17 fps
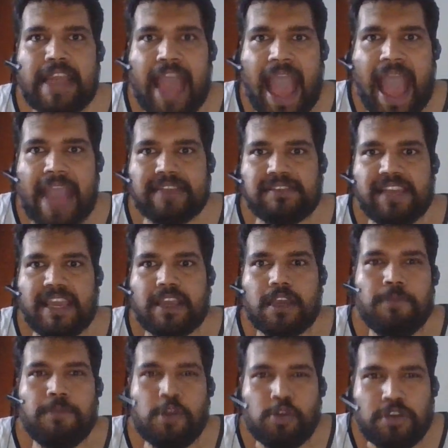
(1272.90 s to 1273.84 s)
as a
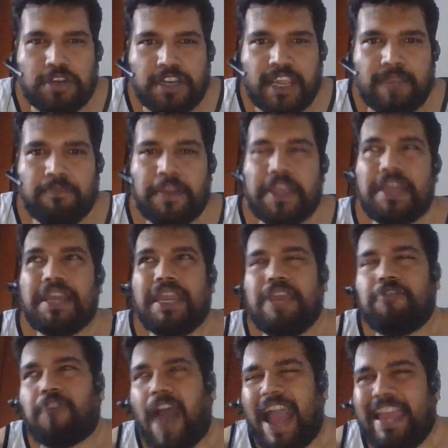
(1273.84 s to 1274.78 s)
community.
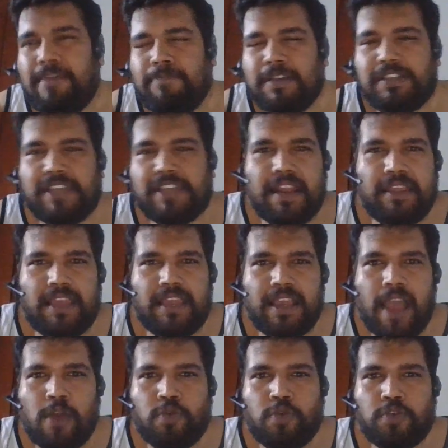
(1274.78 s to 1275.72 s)
If I miss
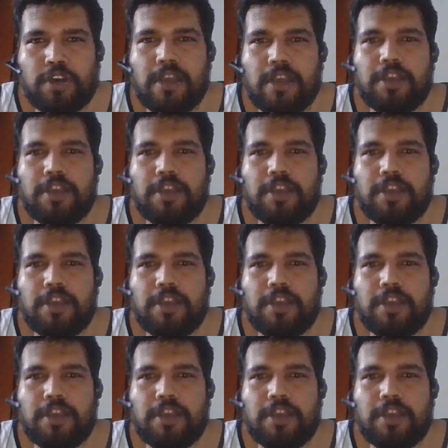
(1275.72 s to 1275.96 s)
anything out,